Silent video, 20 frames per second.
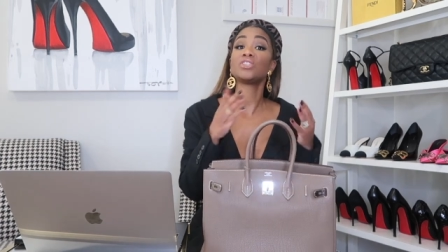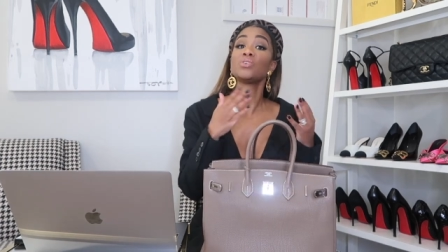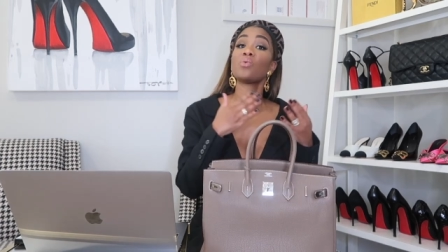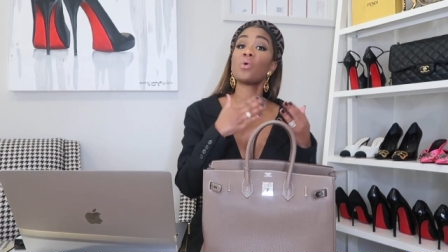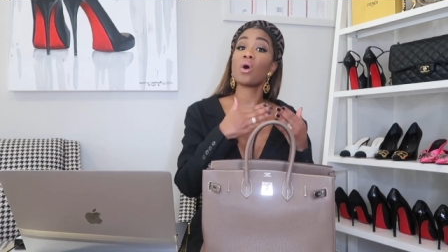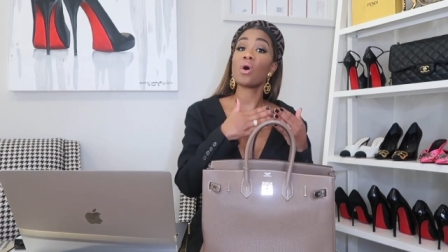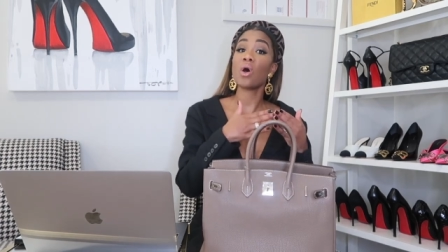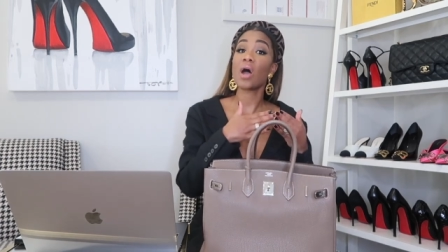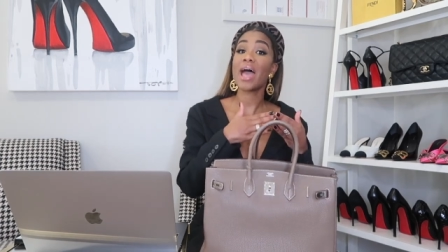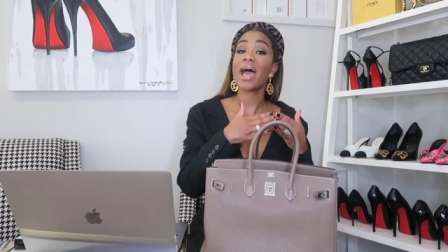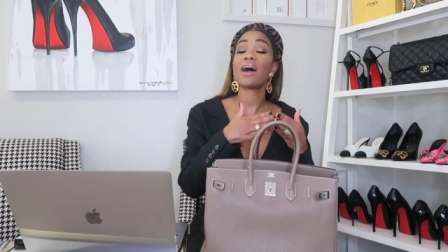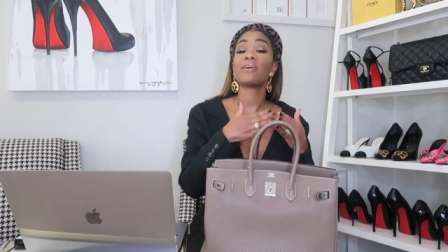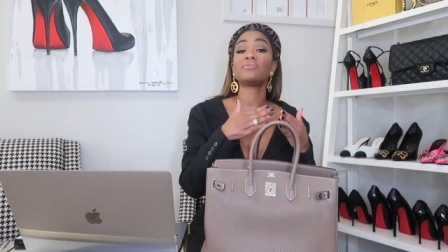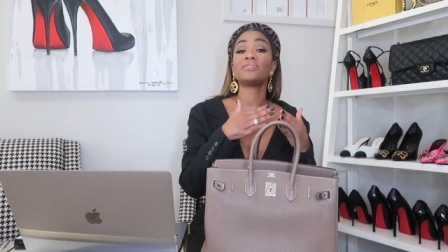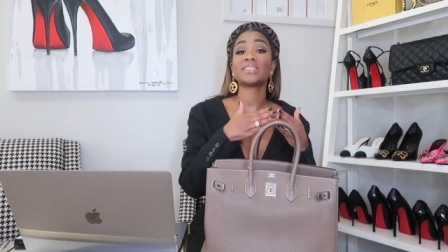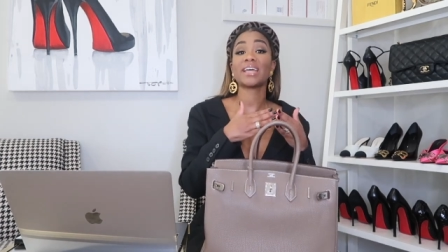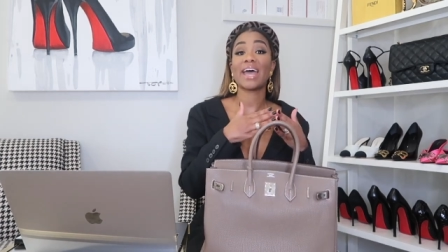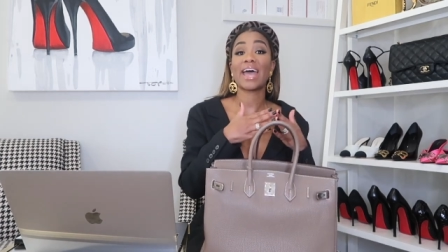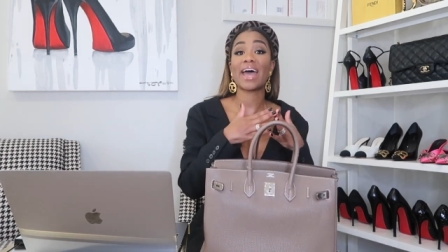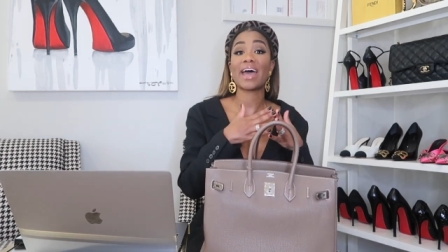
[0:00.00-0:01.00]
you
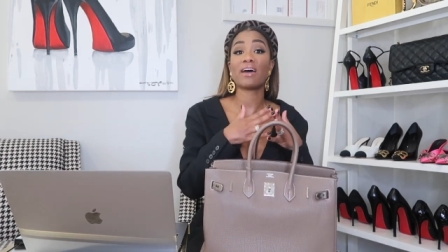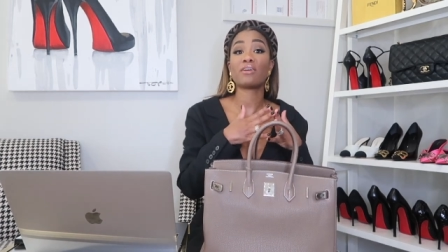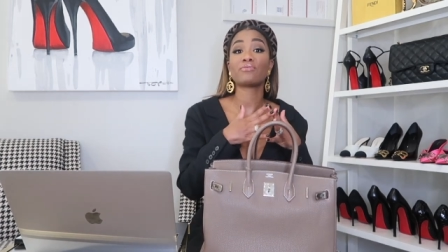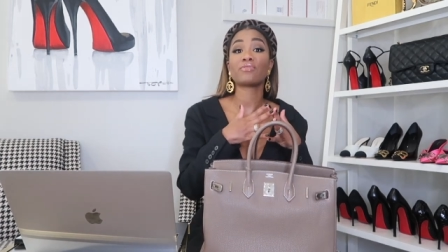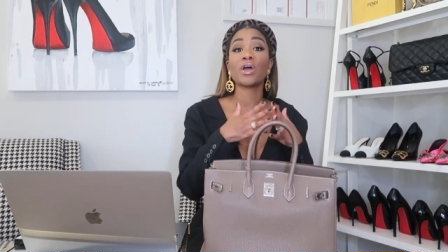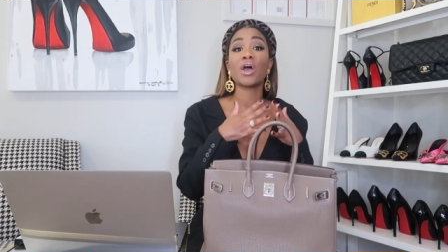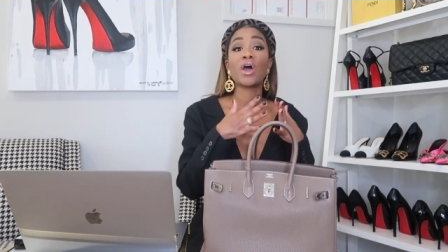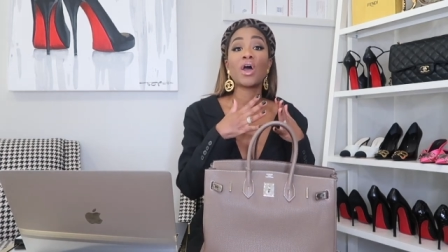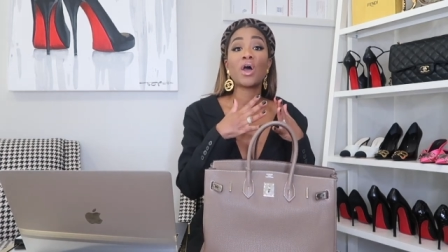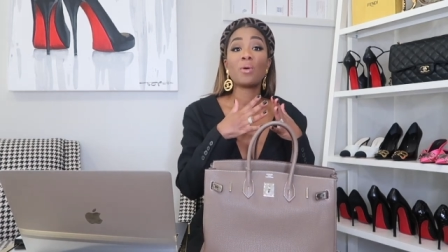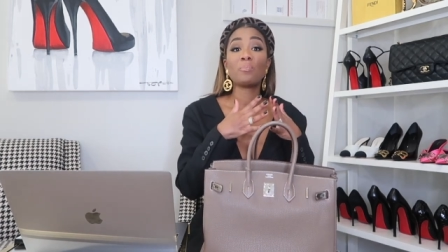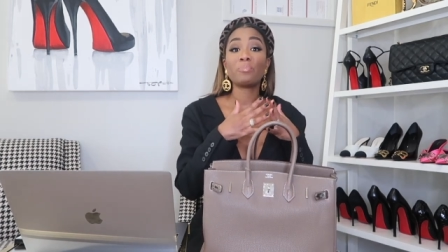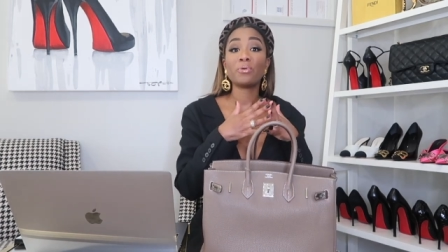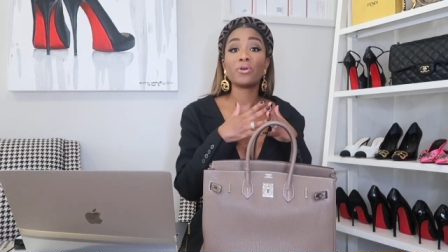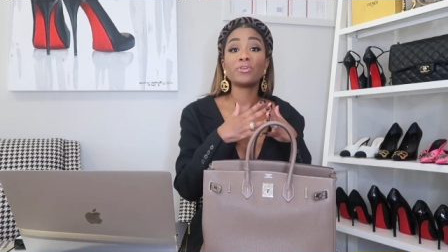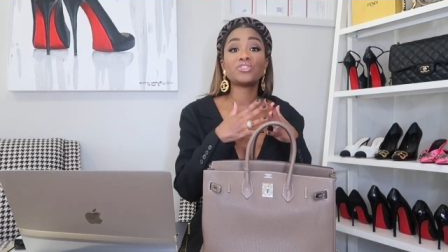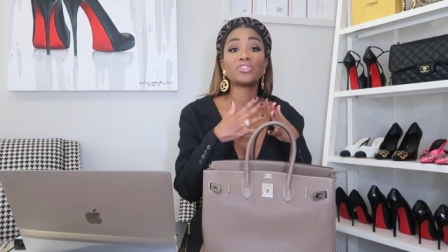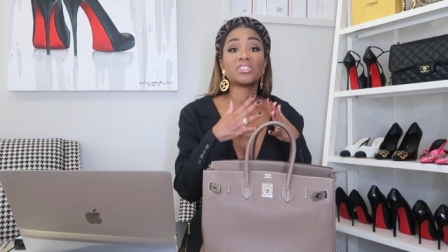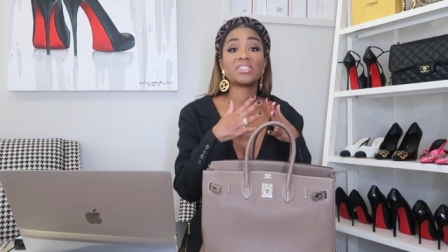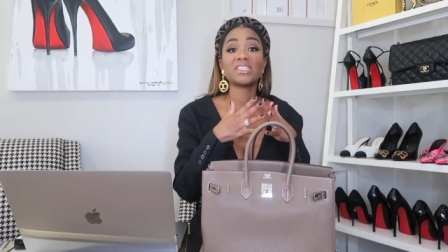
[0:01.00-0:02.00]
have to have
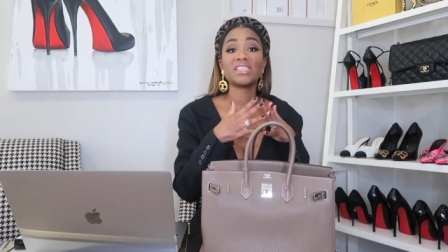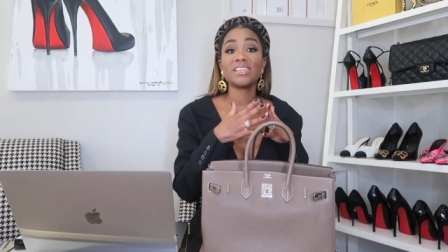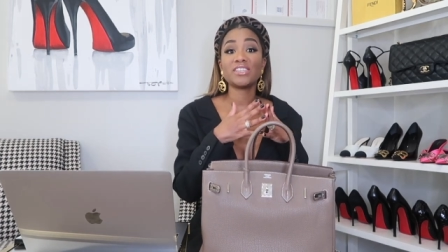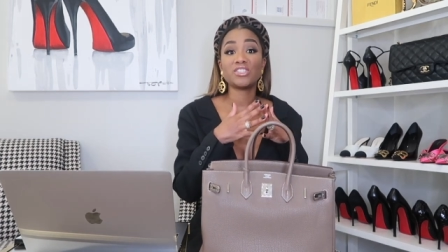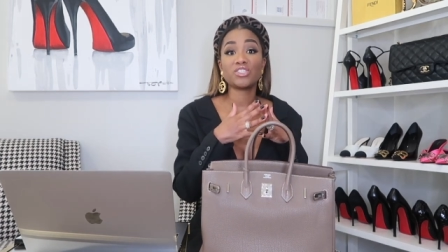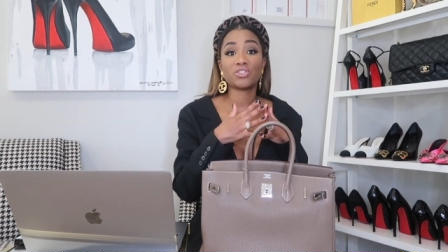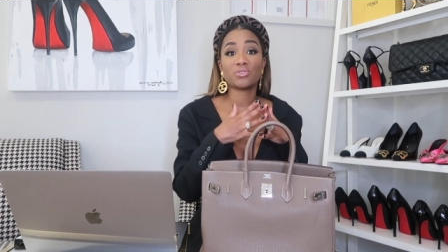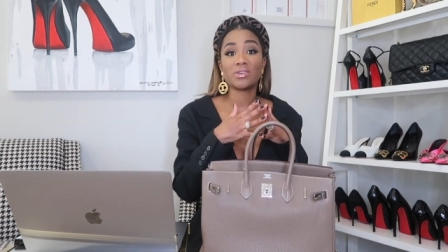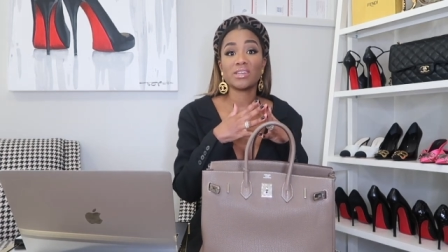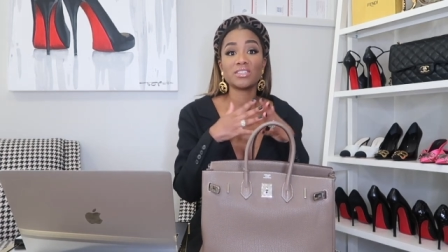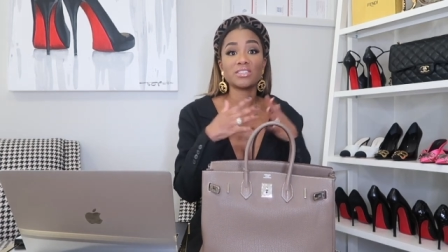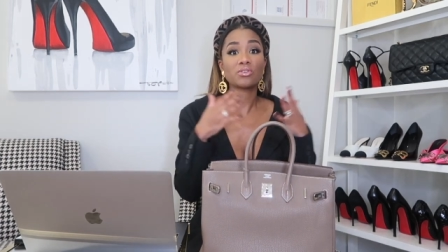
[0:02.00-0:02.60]
purchase history.